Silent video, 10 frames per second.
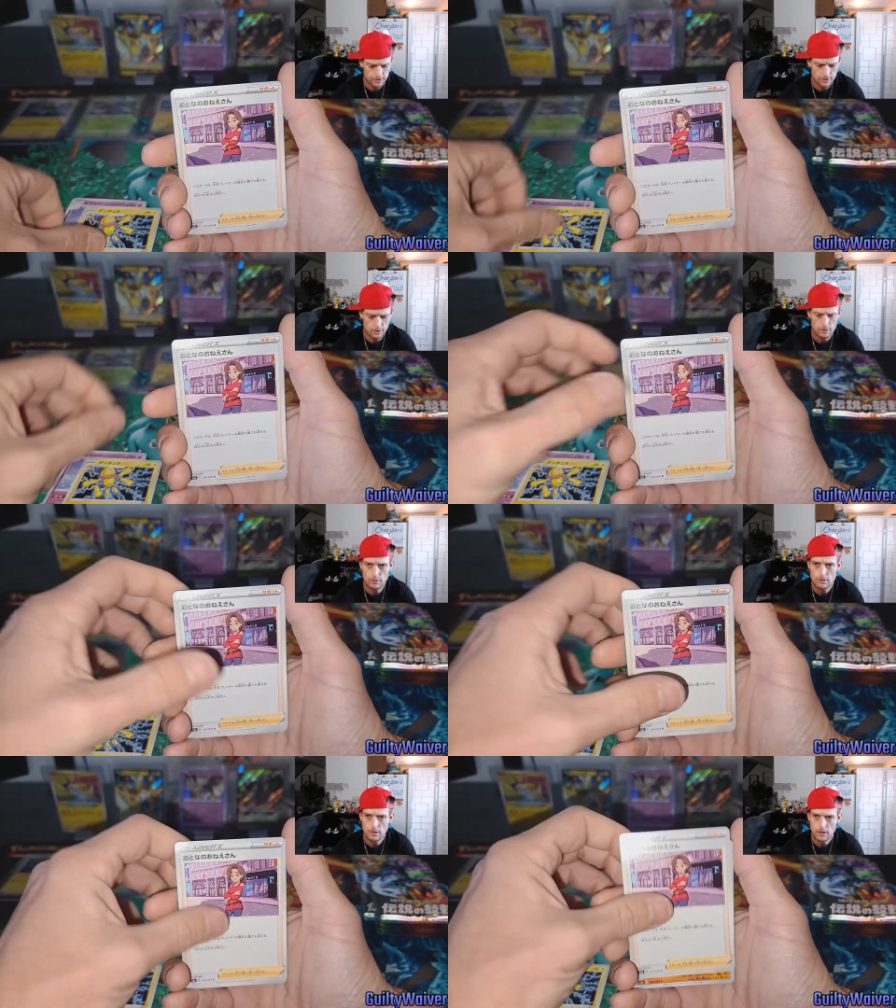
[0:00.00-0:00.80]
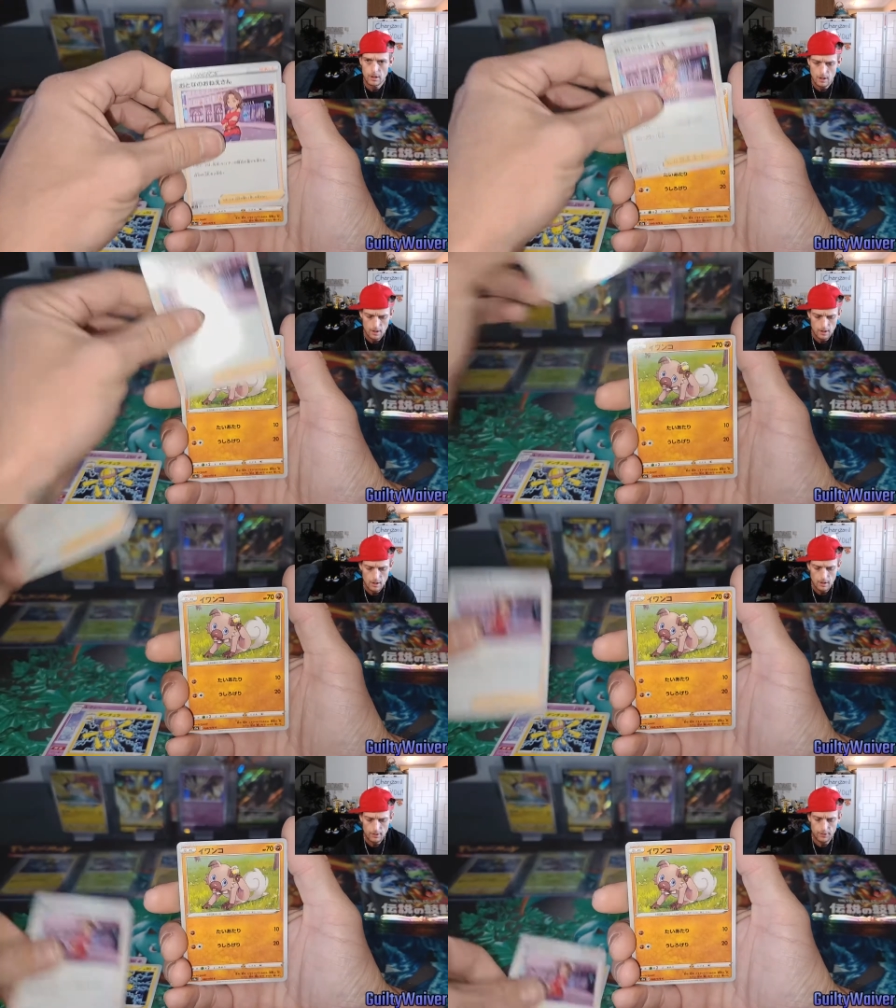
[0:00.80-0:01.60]
Two,
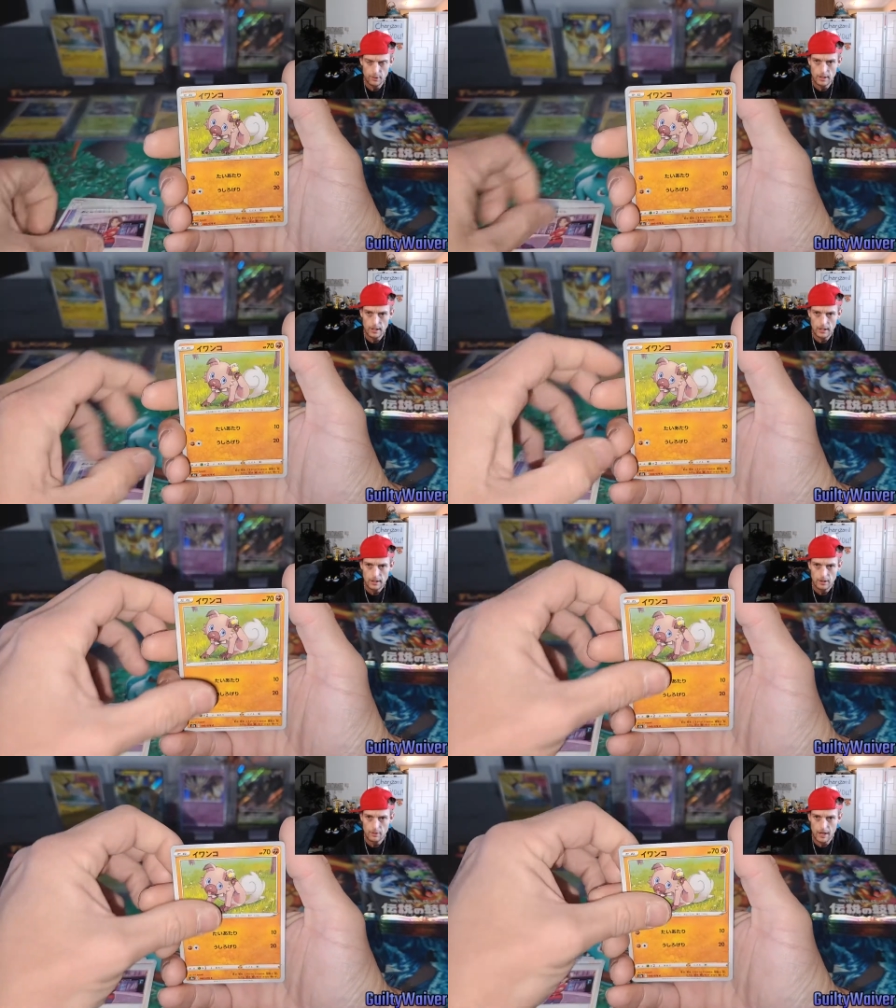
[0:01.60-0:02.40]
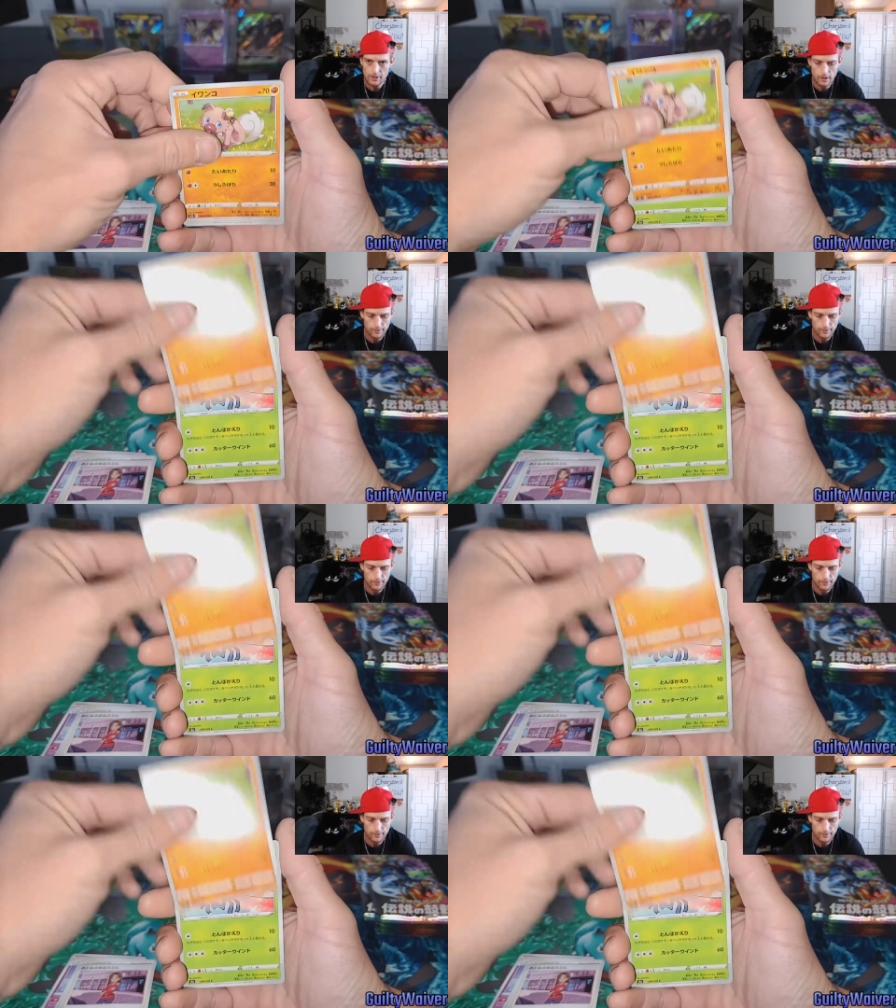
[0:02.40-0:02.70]
three, rock